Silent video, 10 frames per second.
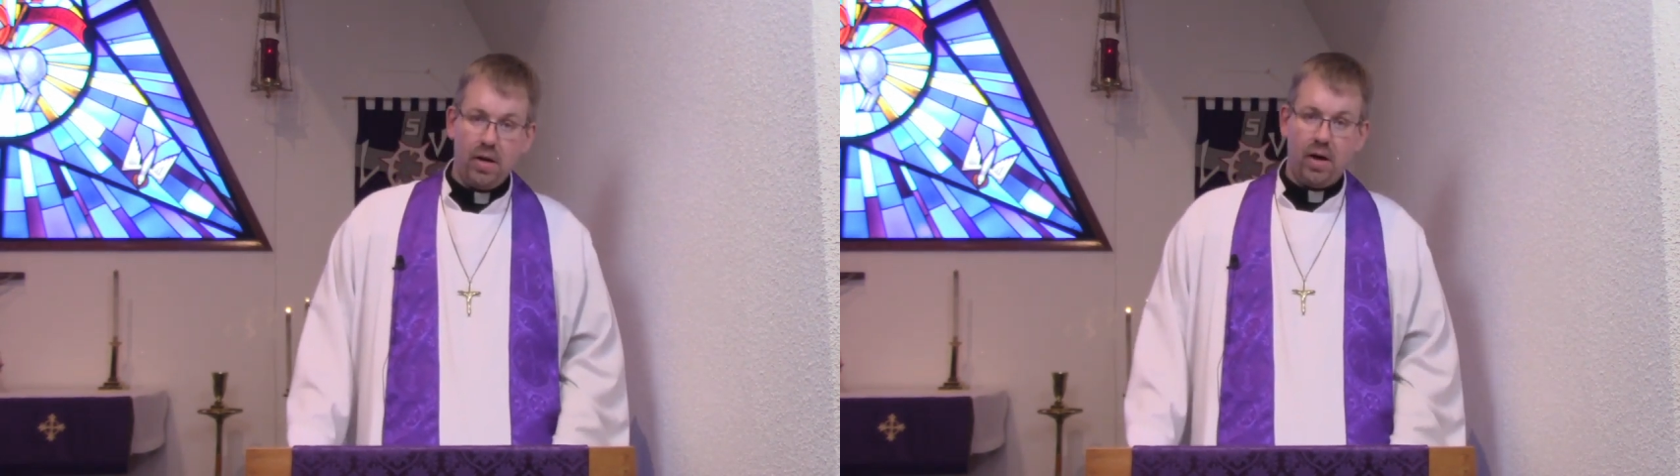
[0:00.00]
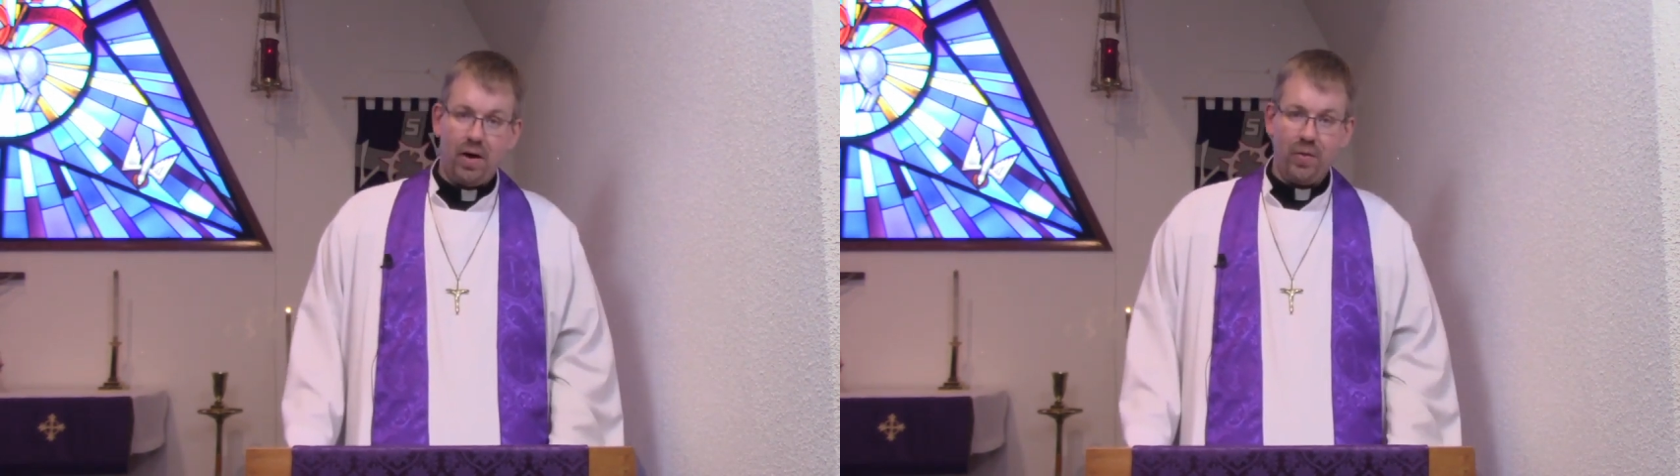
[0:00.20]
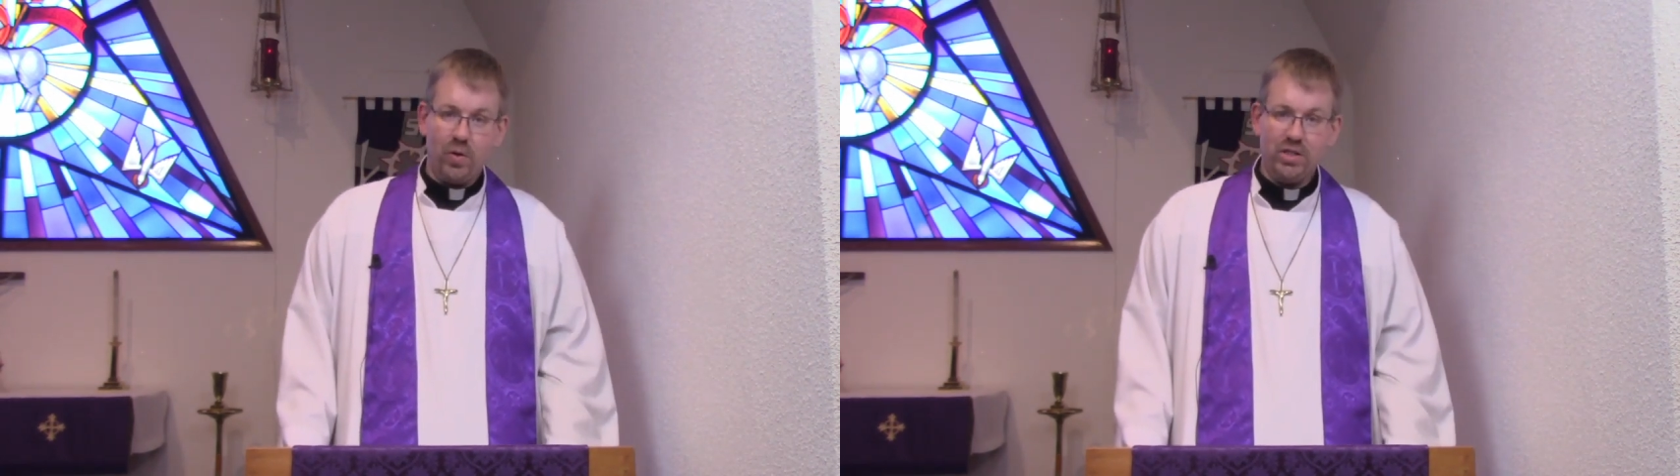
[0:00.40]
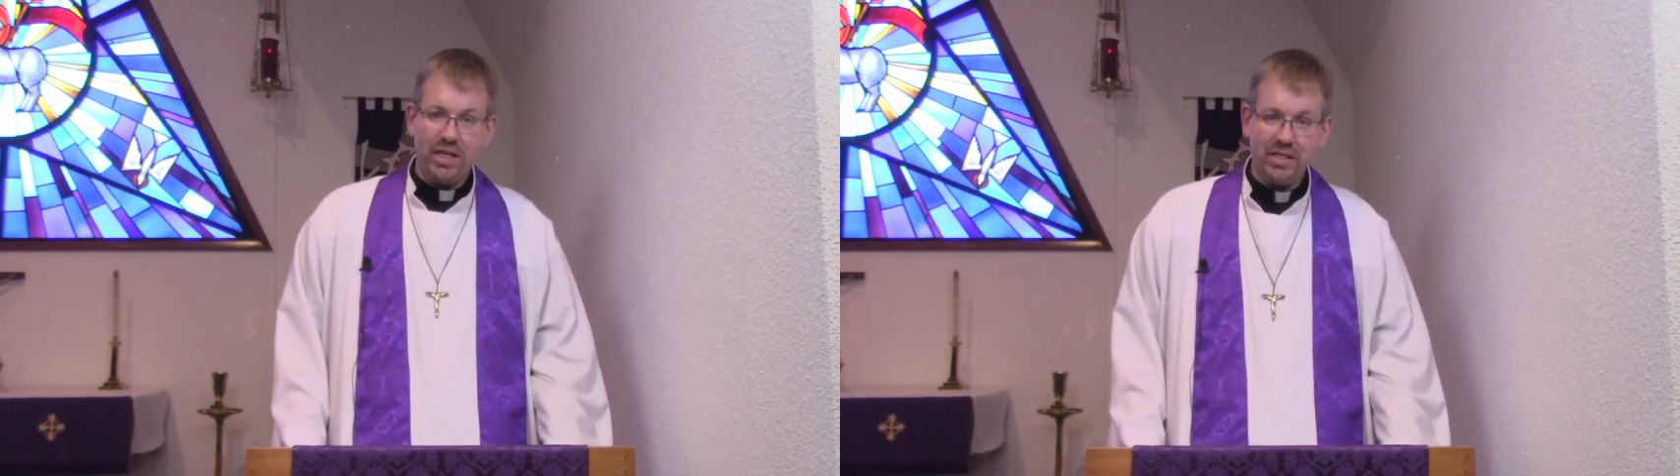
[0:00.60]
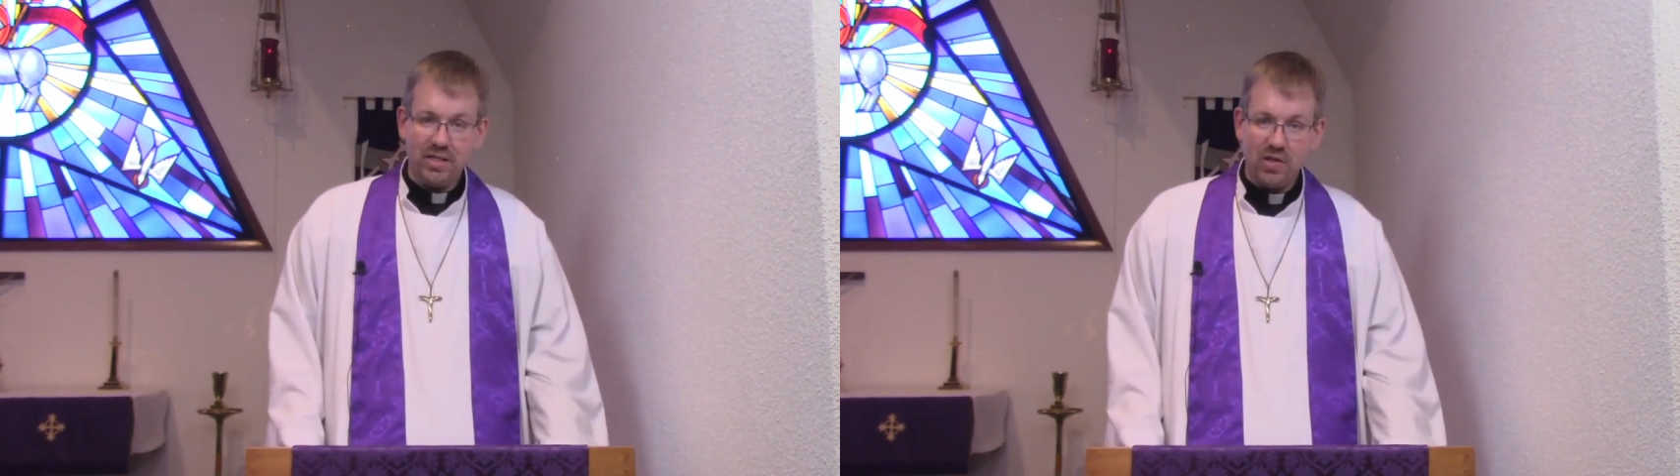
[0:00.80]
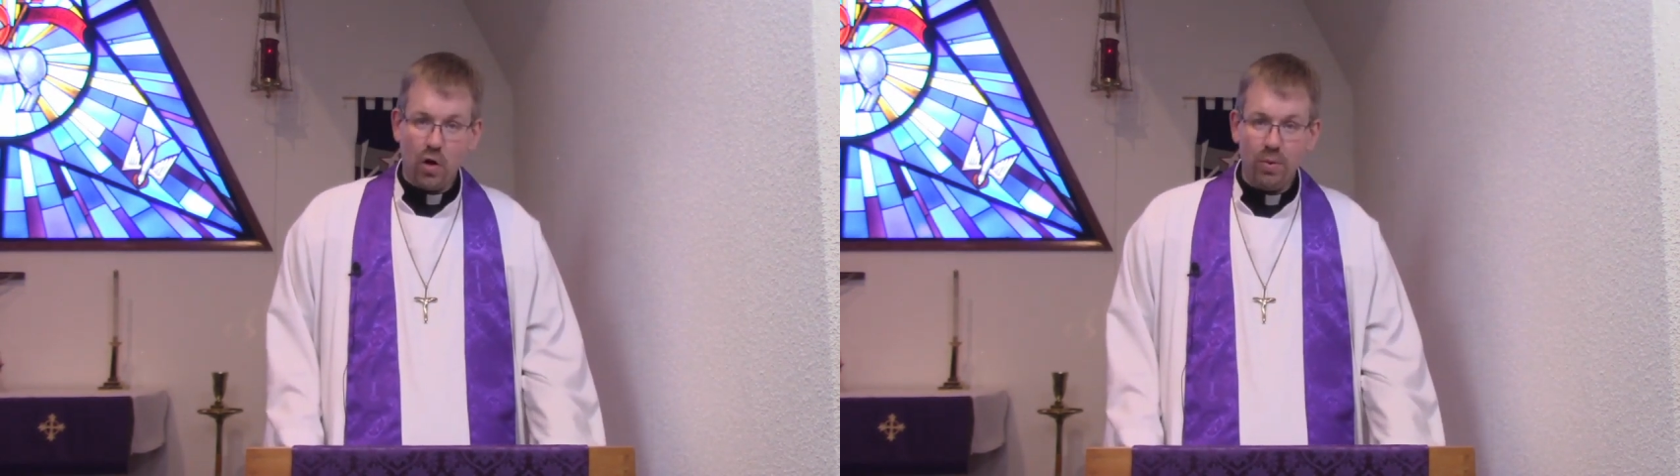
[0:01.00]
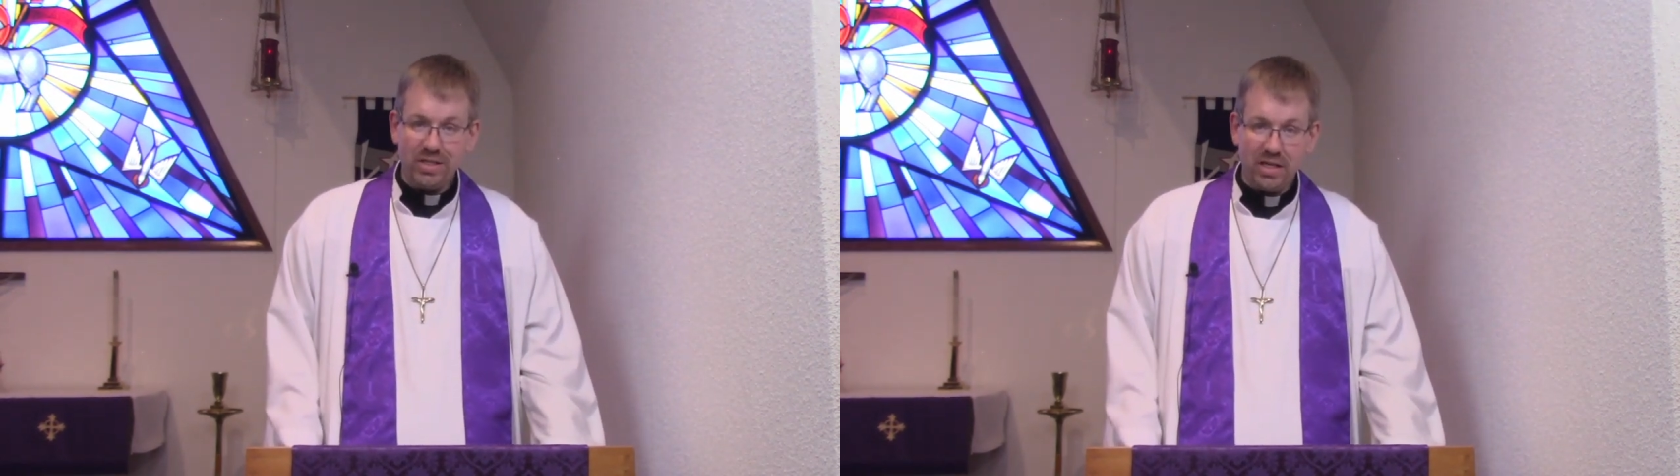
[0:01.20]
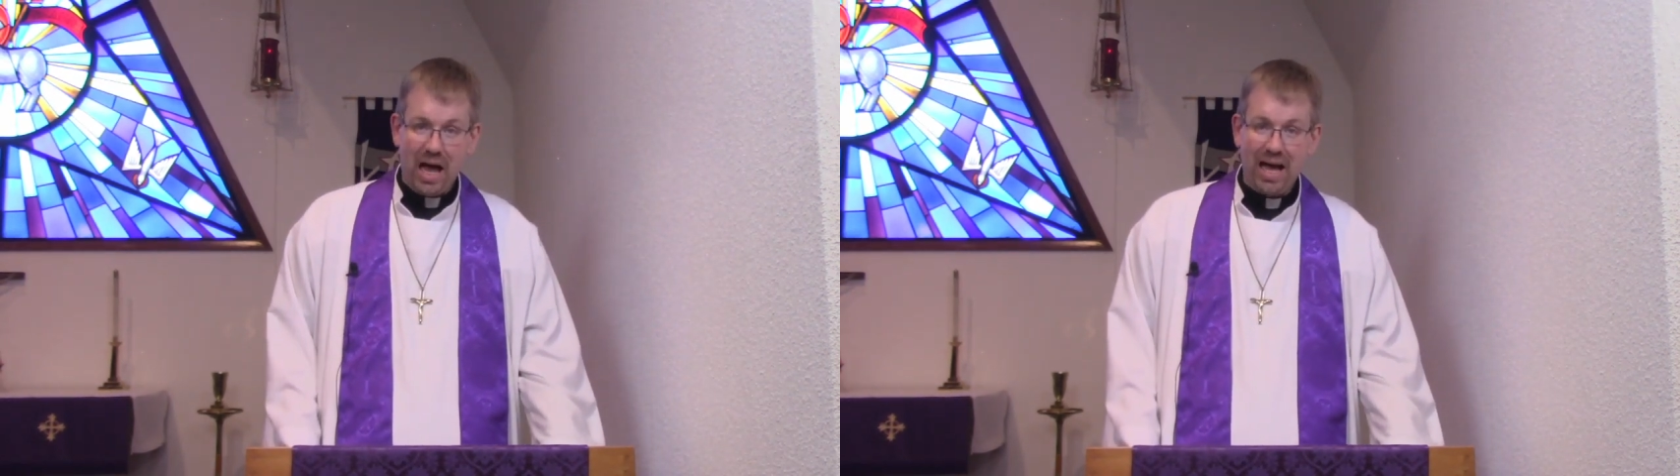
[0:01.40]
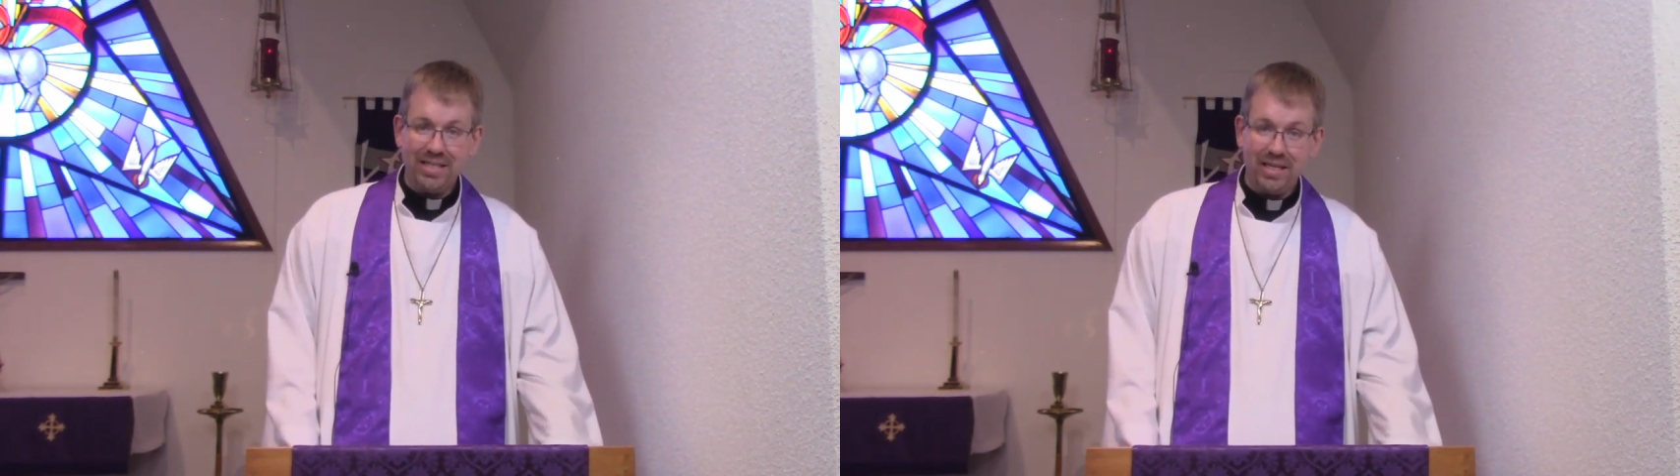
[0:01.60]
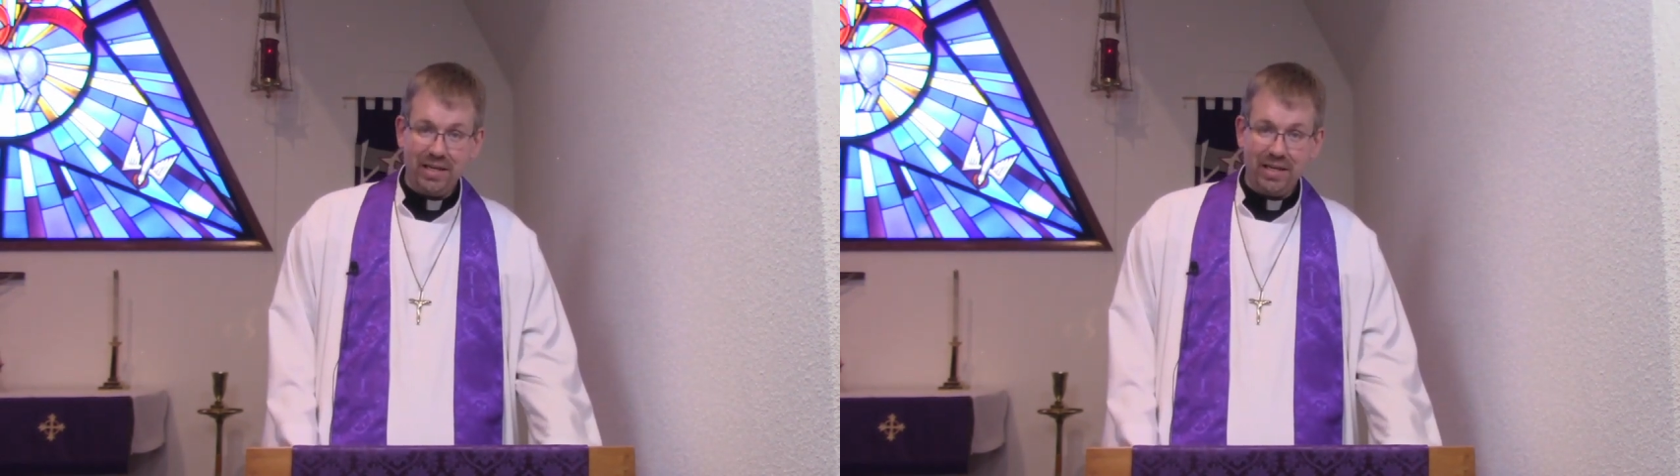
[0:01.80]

Our Lord Jesus, though, was not